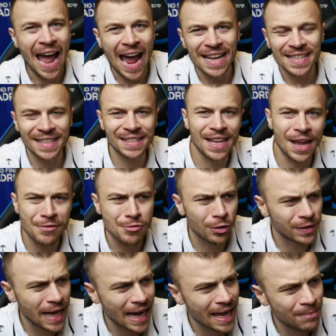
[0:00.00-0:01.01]
as a central
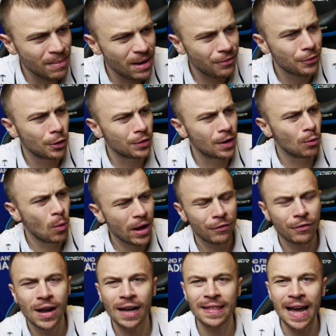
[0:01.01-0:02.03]
attacking midfielder,
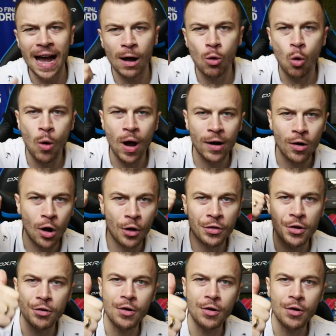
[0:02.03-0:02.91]
we've got Aguero on the